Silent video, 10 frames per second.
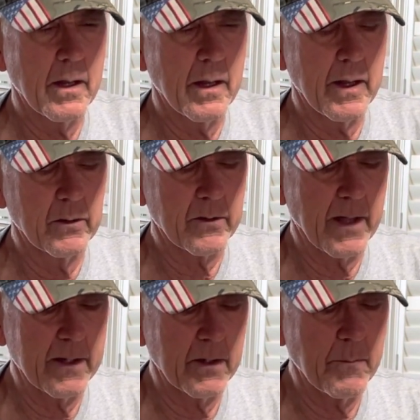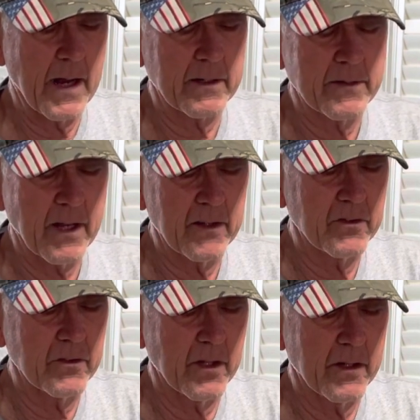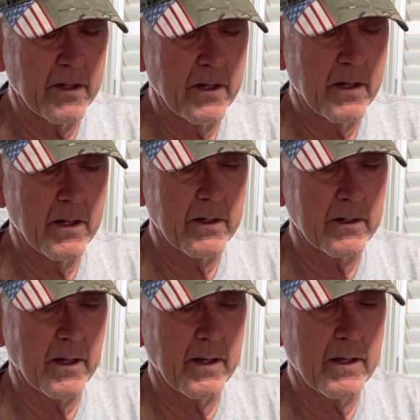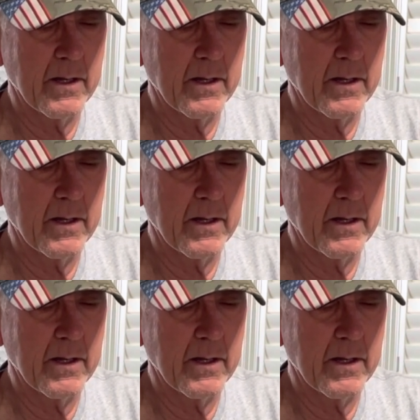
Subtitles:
and look at that, it magnetizes it, okay?